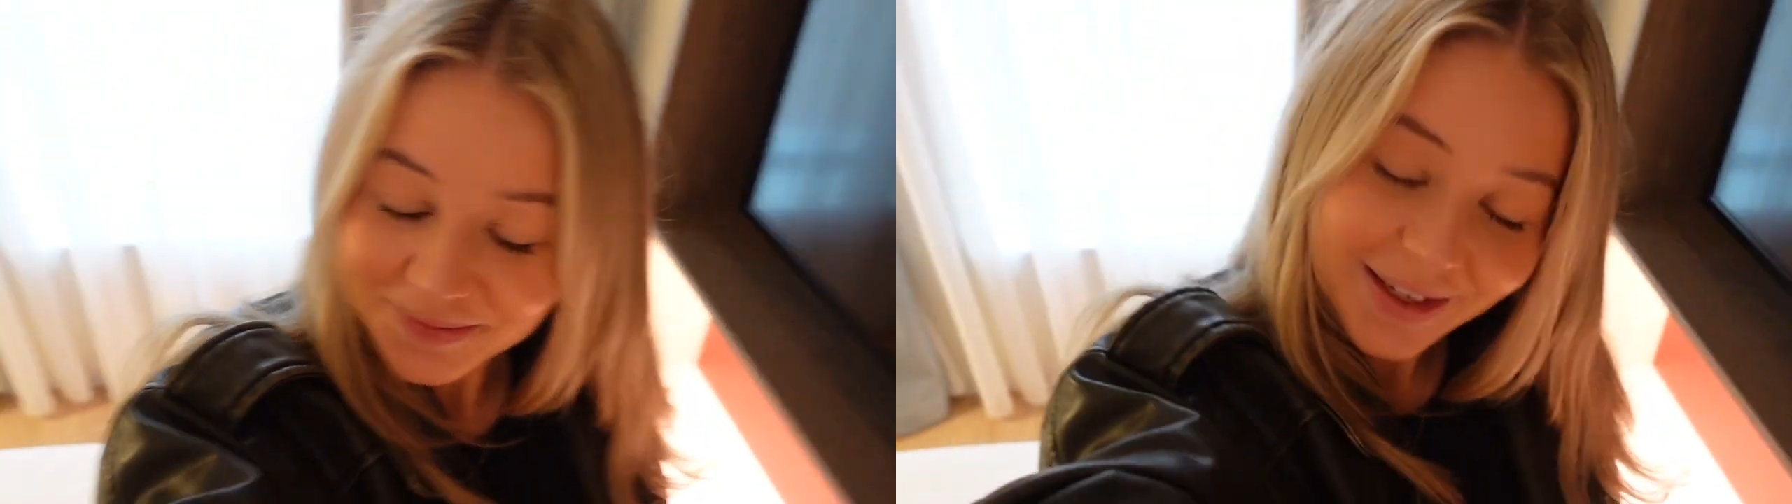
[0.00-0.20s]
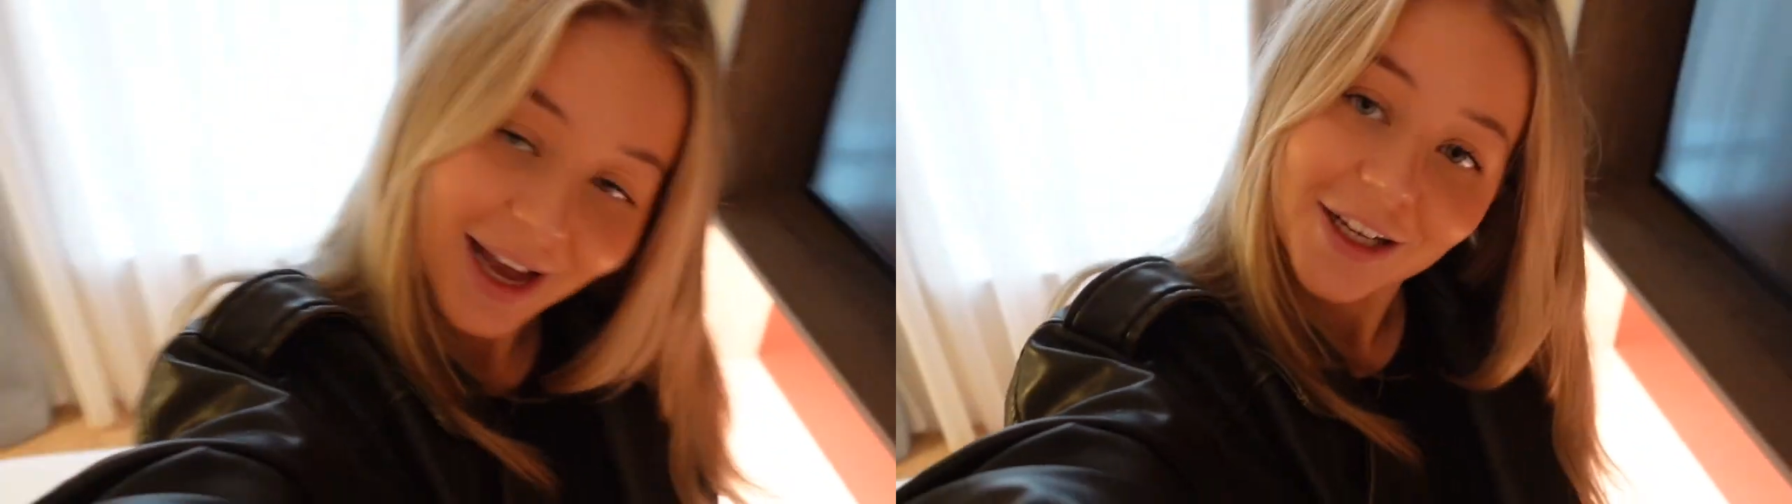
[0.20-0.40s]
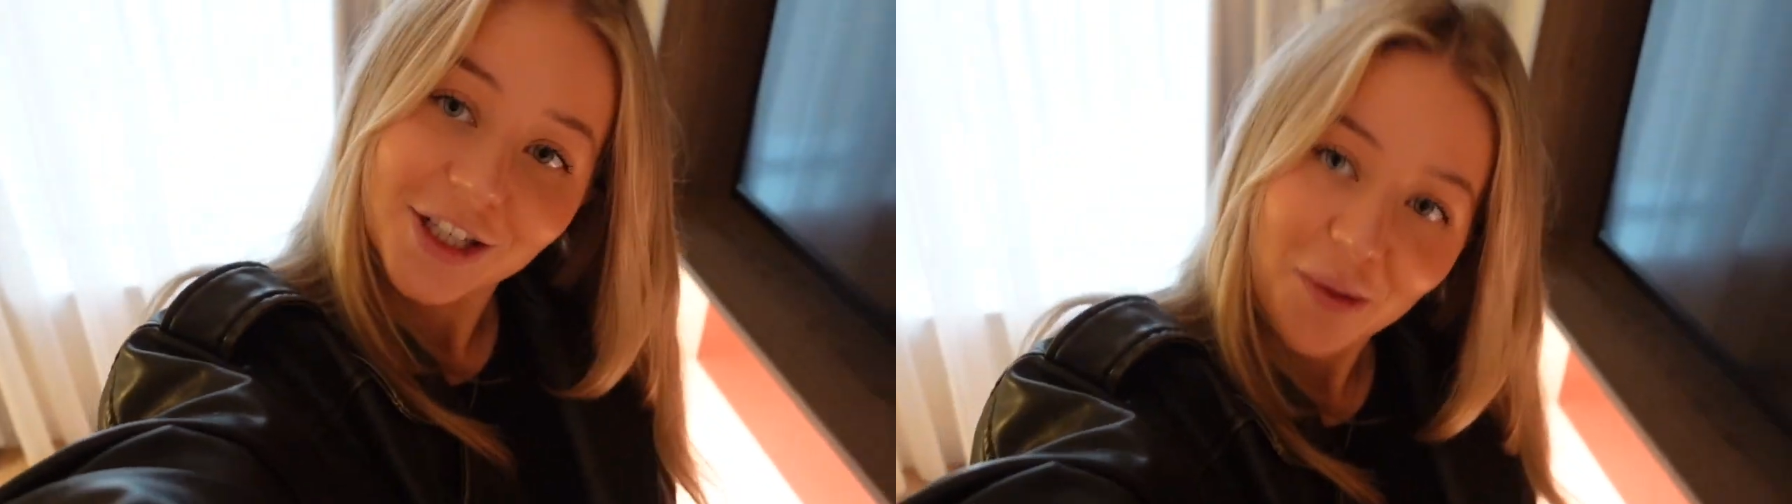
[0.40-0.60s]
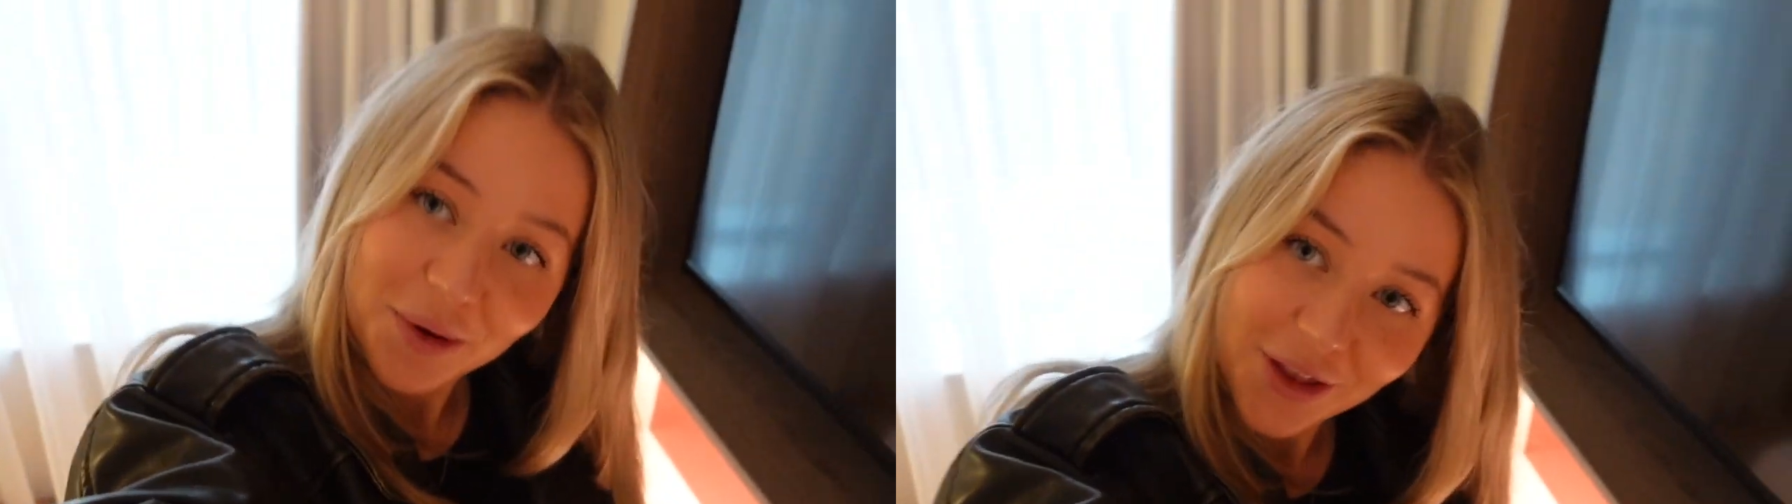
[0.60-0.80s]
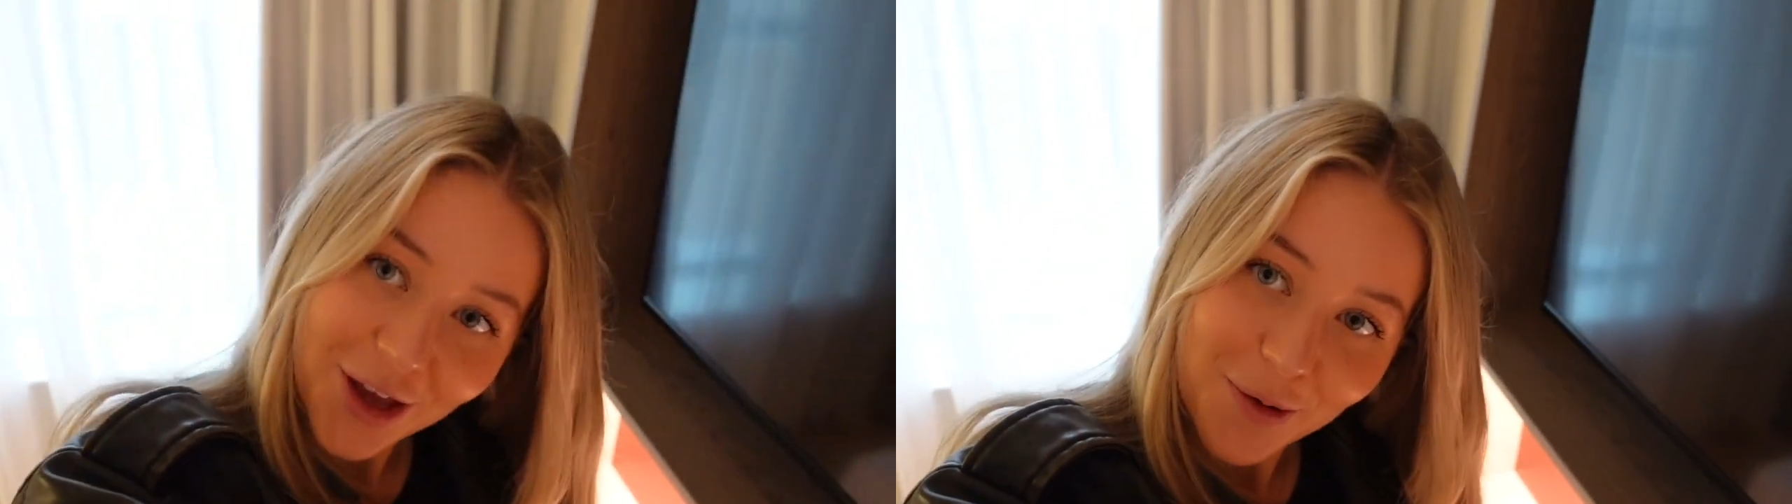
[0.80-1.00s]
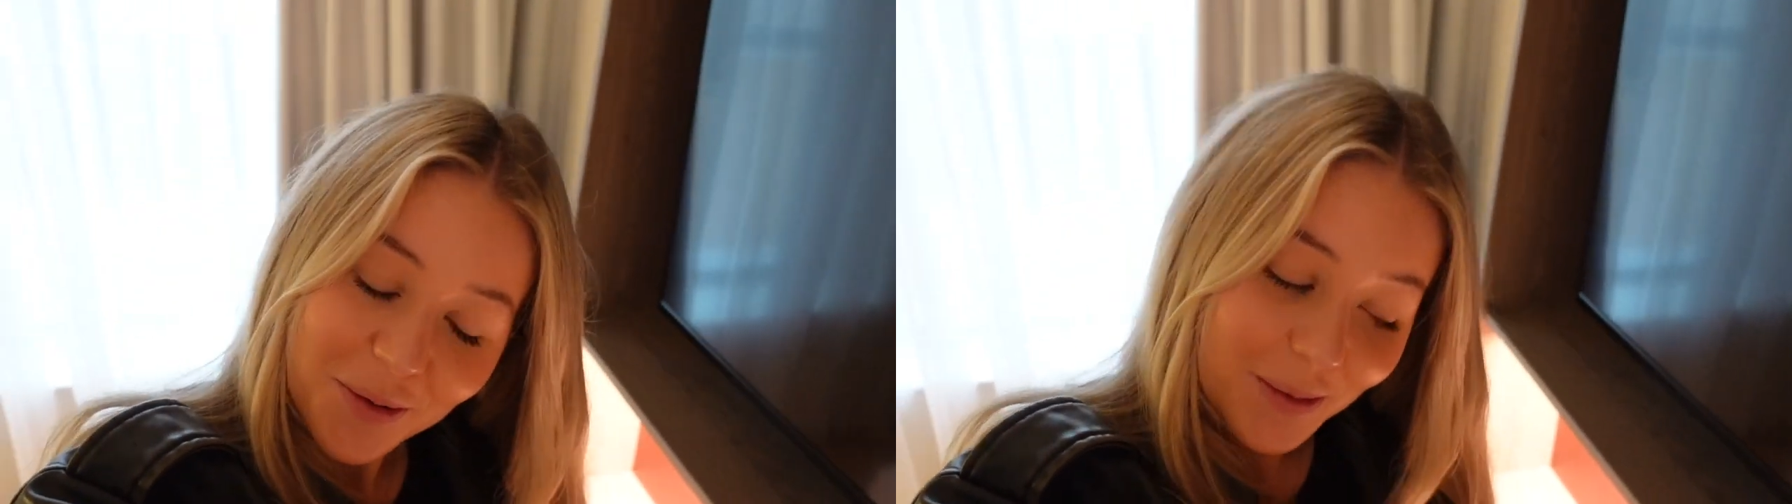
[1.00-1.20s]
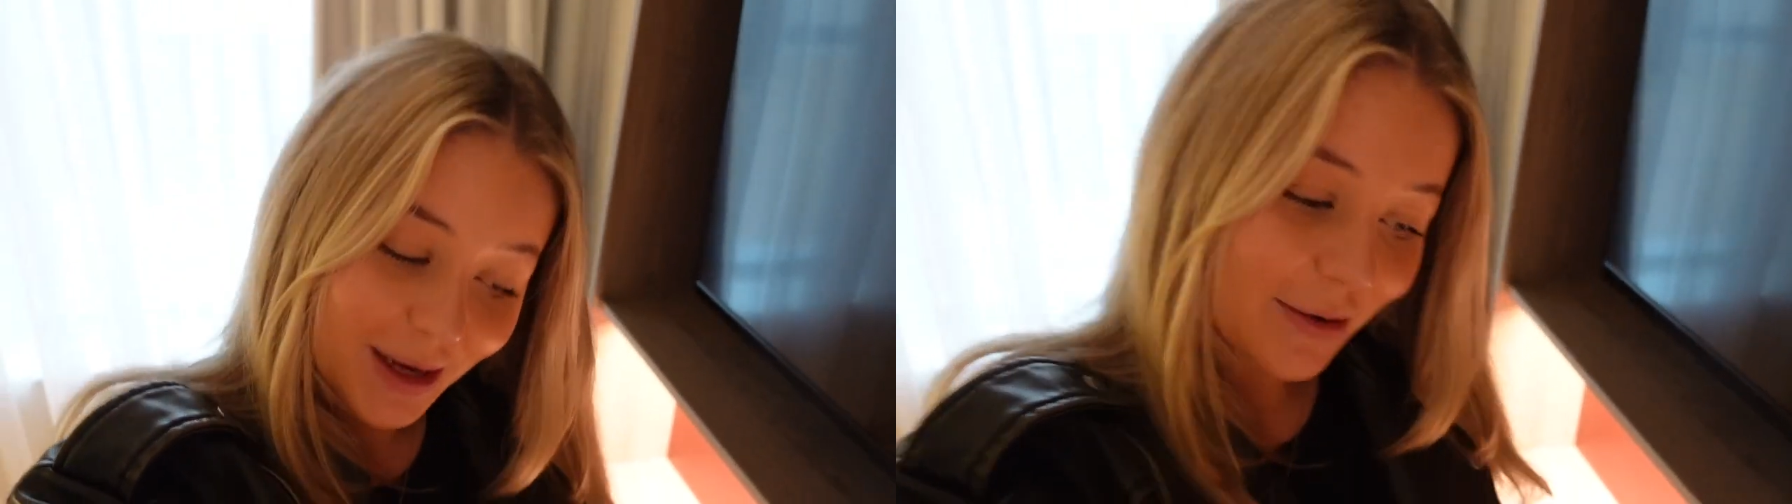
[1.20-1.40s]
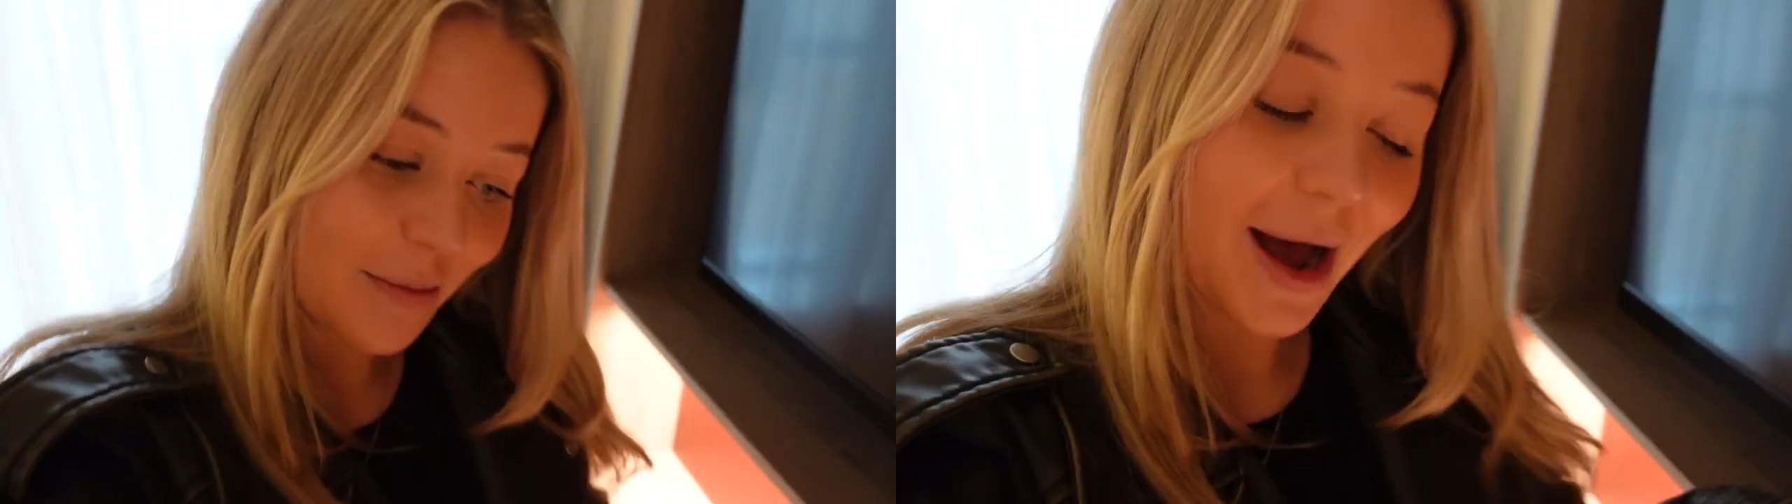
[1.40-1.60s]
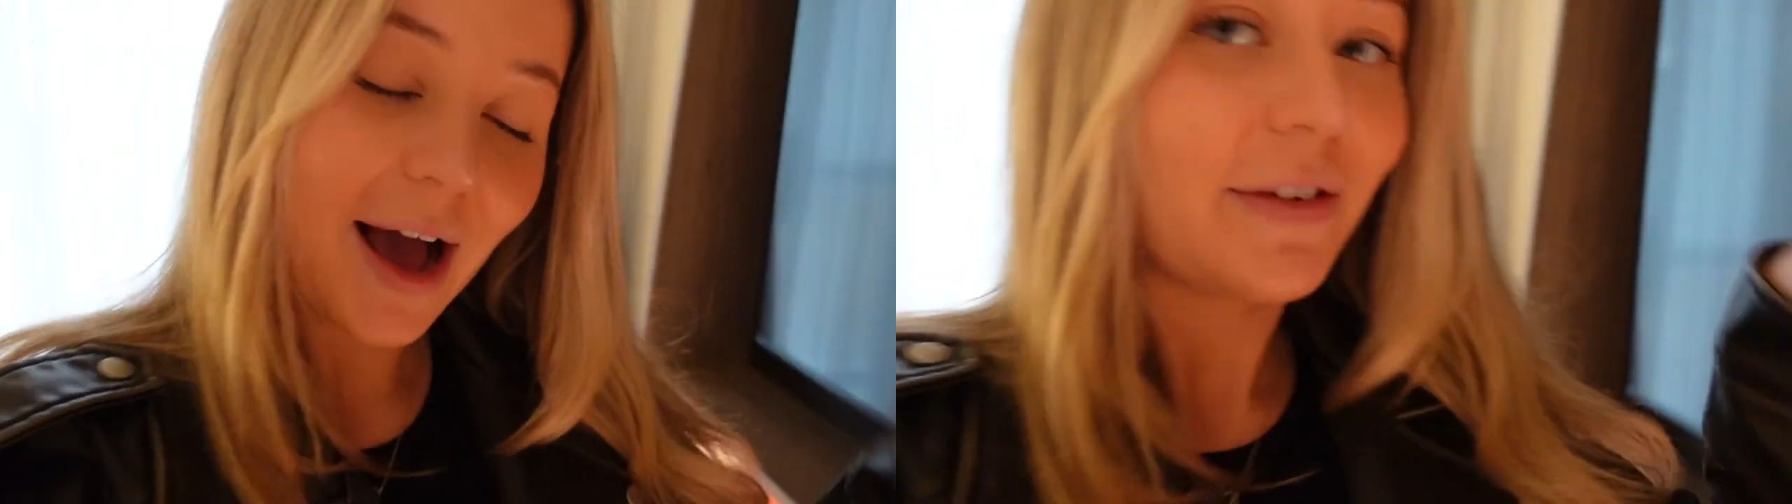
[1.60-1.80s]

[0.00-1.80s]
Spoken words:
catch up with you probably when we're